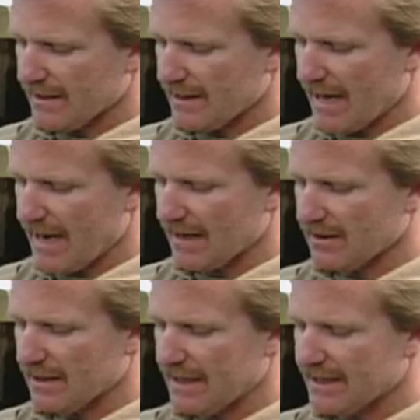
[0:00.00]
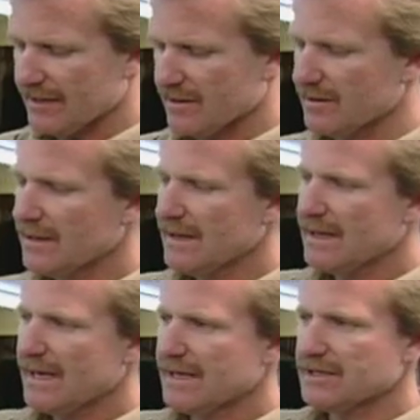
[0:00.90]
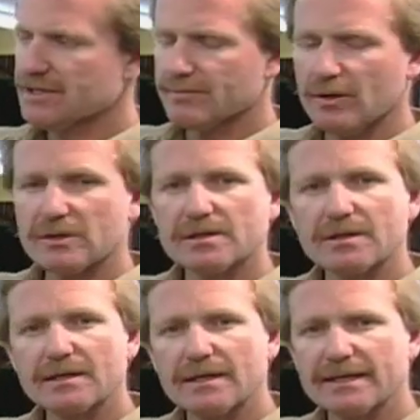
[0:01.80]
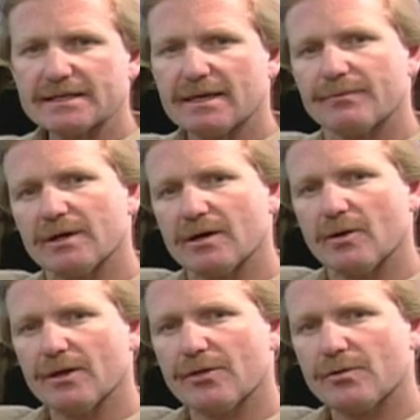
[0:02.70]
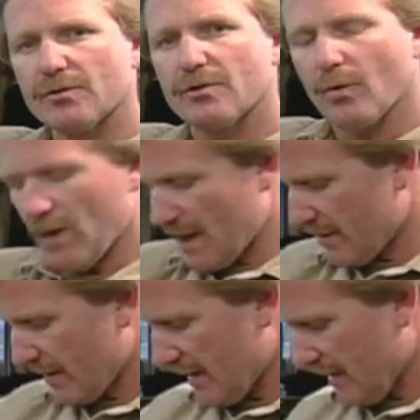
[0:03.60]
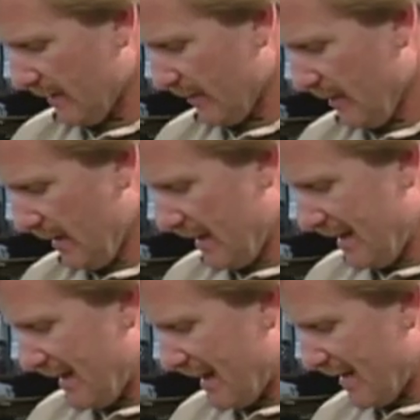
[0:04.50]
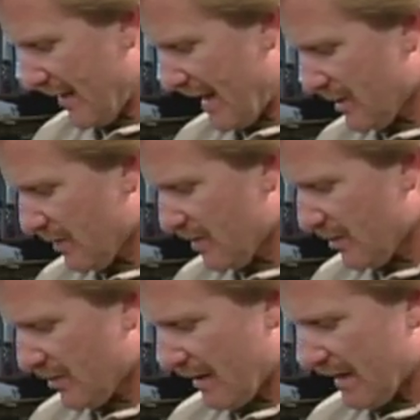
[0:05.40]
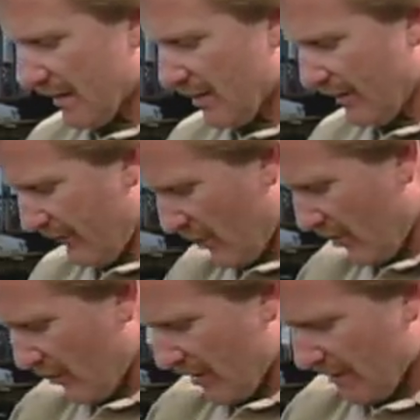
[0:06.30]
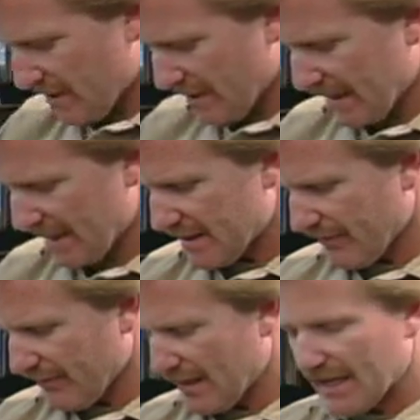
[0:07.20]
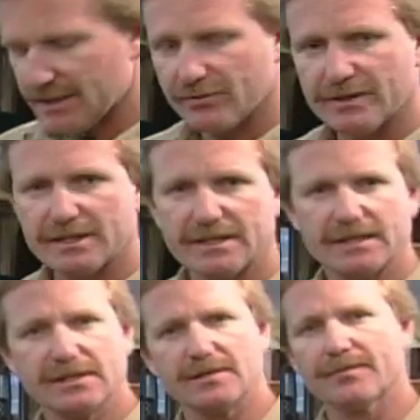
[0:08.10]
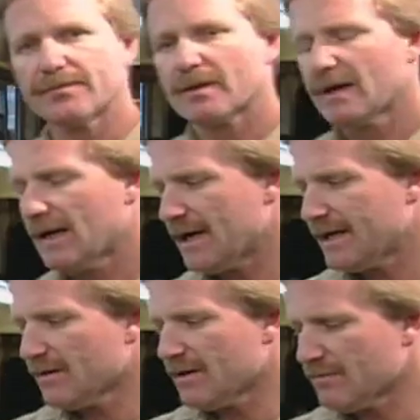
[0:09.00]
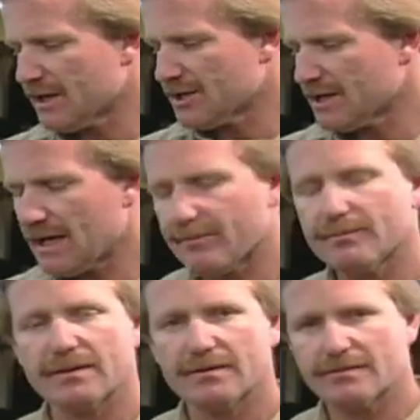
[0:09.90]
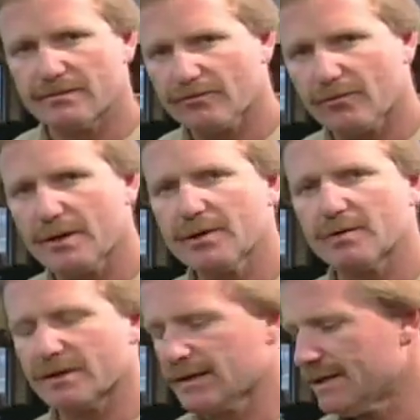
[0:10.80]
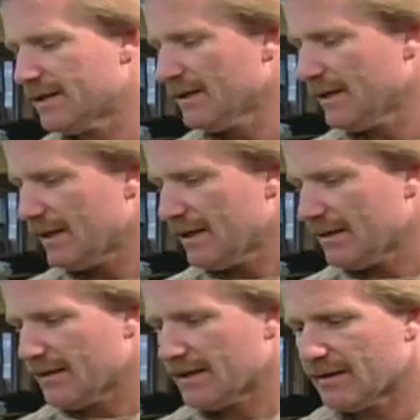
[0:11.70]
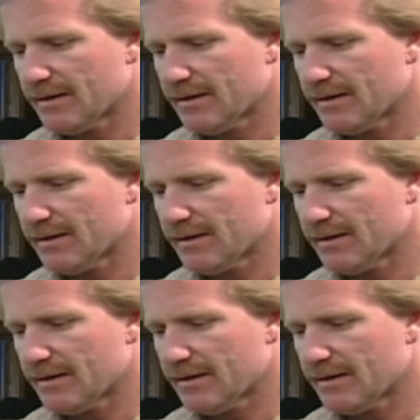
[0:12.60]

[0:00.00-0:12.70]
and hackle on here, and it's supposed to look like something going through the water column. And that's what you're trying to look for when you're selecting flies for this system. I hear it in my shop frequently that